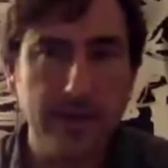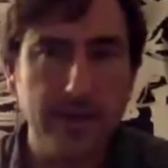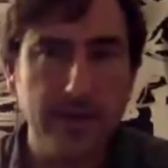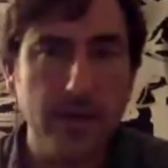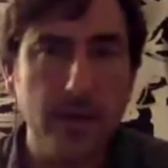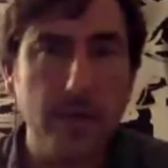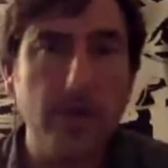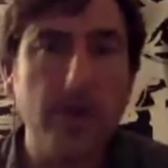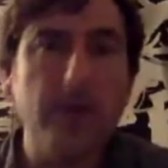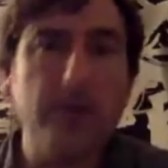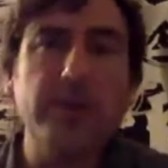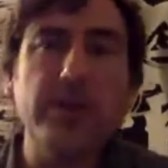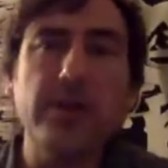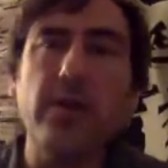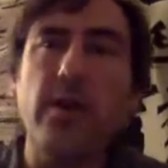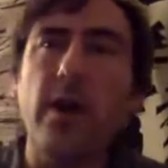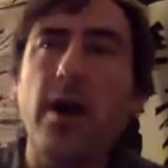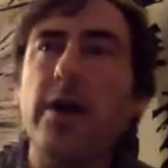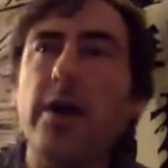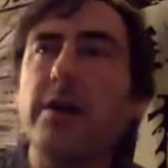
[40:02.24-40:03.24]
Well,
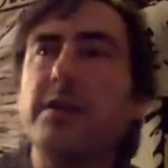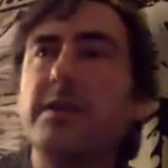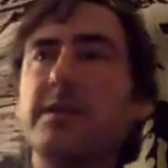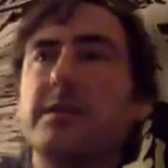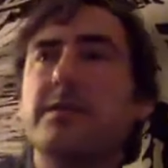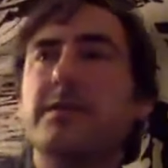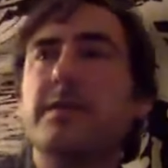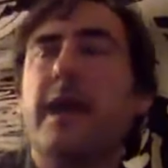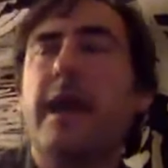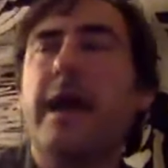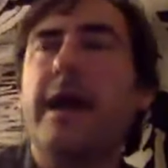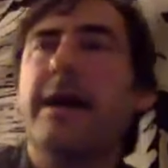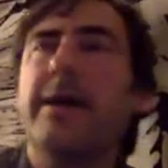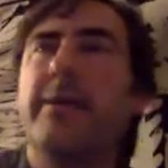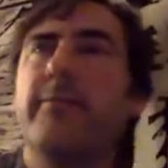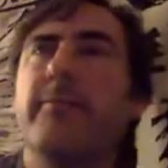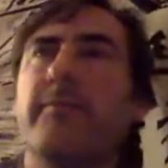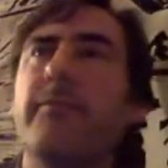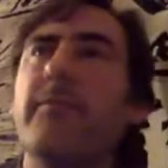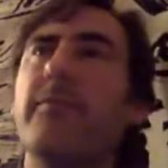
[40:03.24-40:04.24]
ARCS
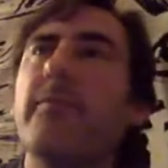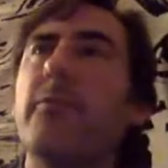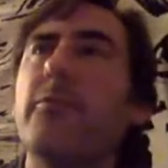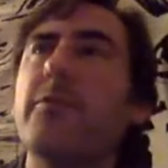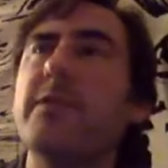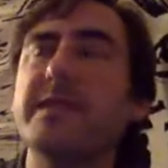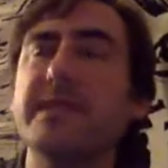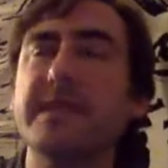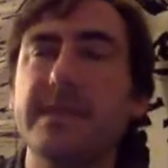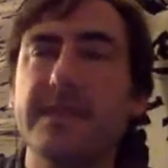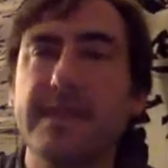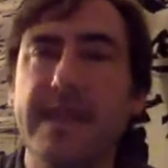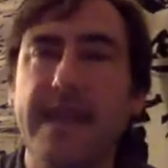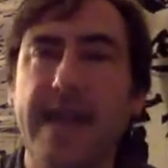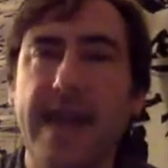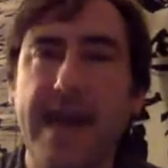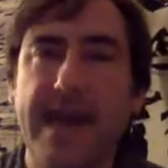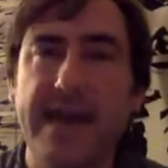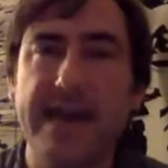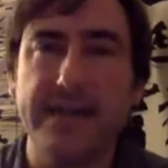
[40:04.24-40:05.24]
recently
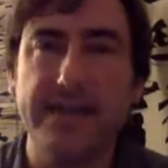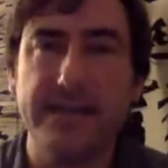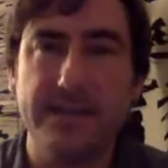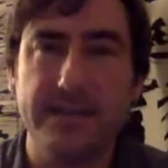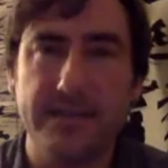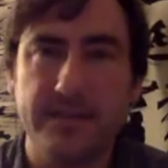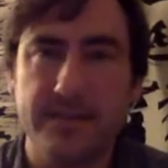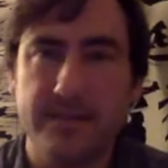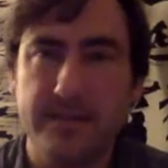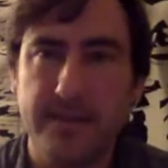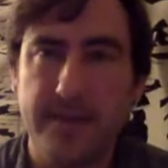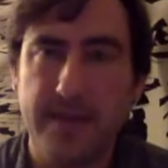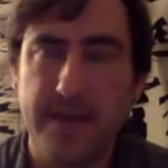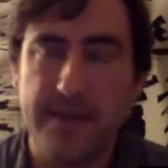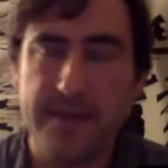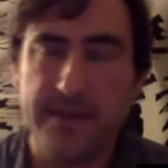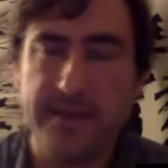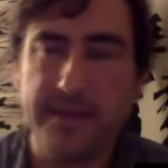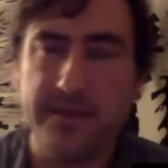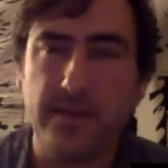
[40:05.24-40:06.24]
has,
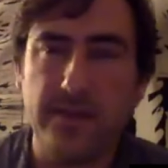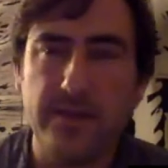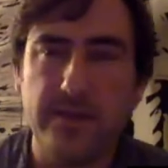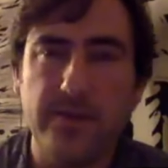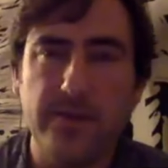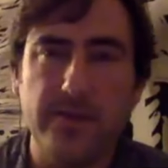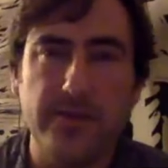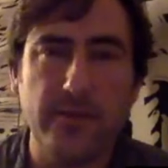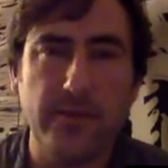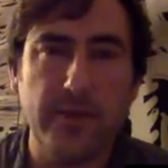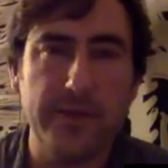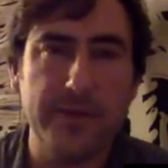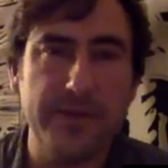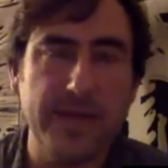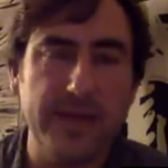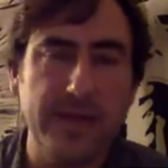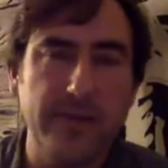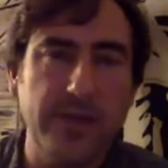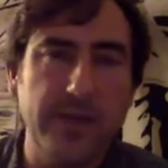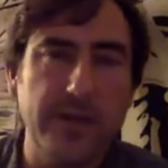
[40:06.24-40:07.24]
and this is on the
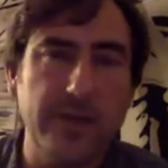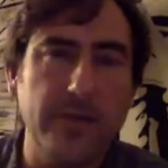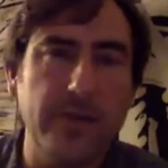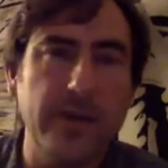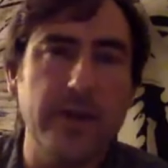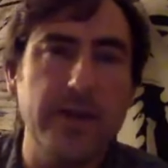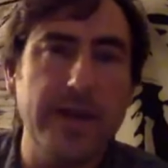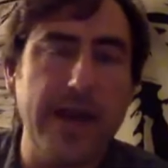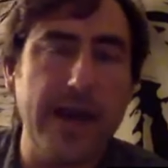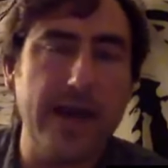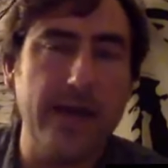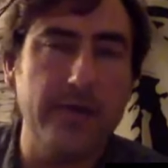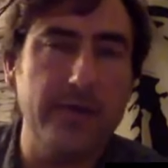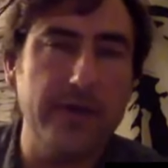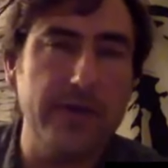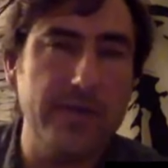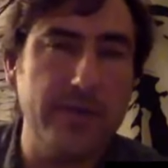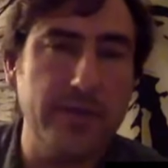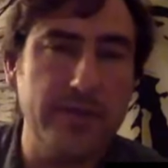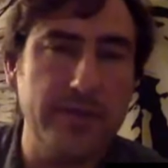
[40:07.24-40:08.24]
website, we are now
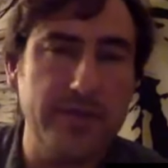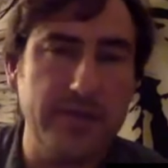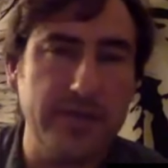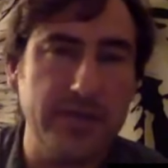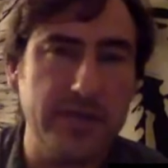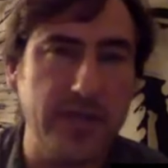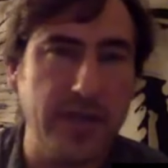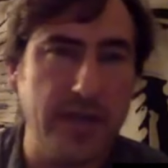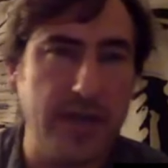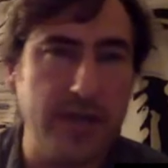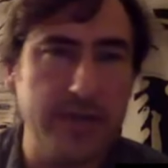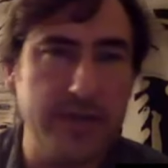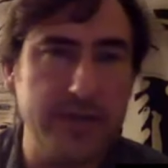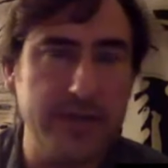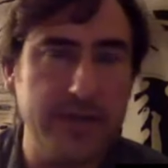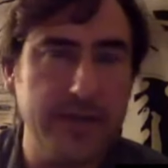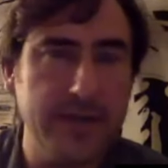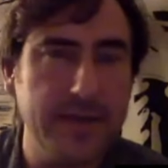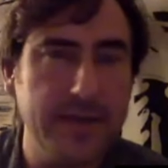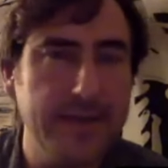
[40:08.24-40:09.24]
only posting
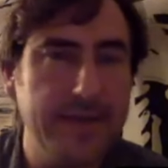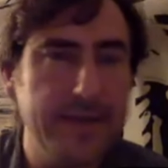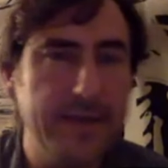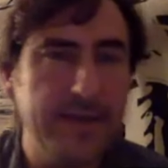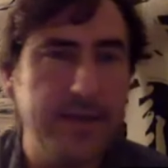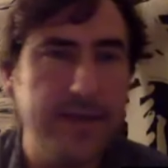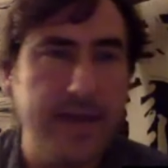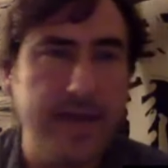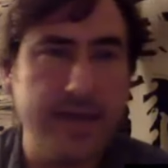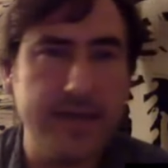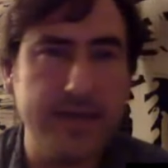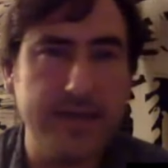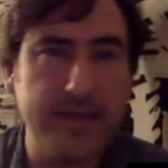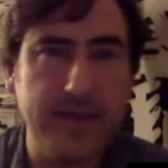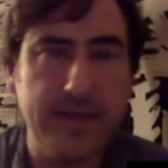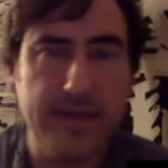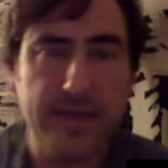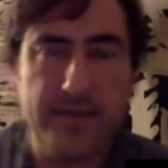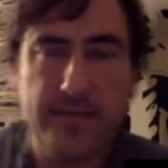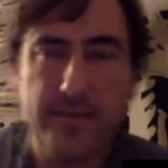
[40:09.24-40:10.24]
jobs that
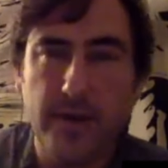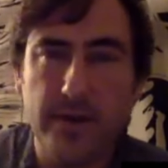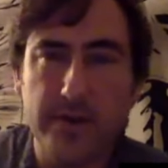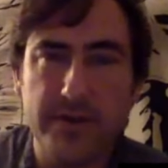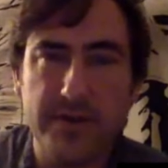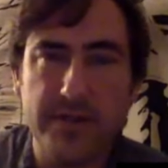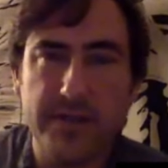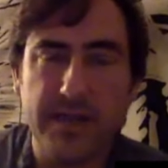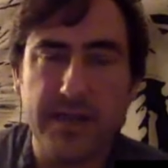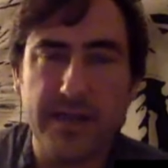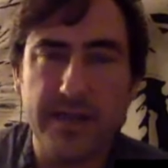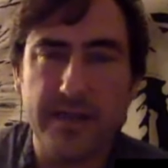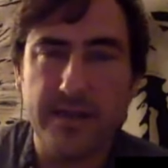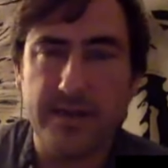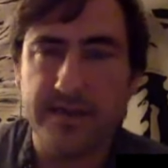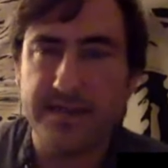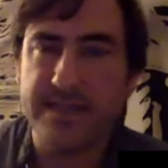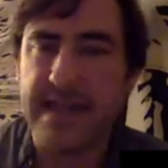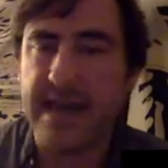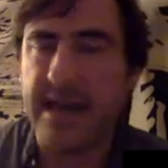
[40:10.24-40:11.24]
post
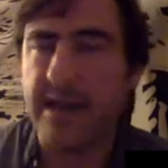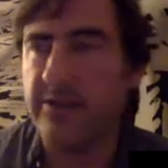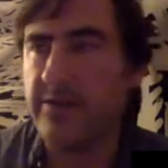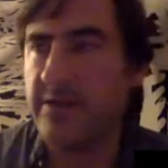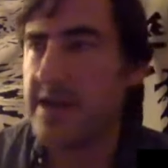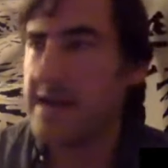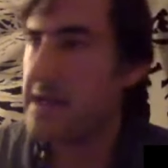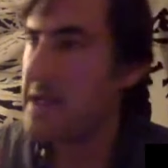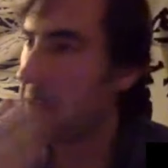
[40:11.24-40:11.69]
a salary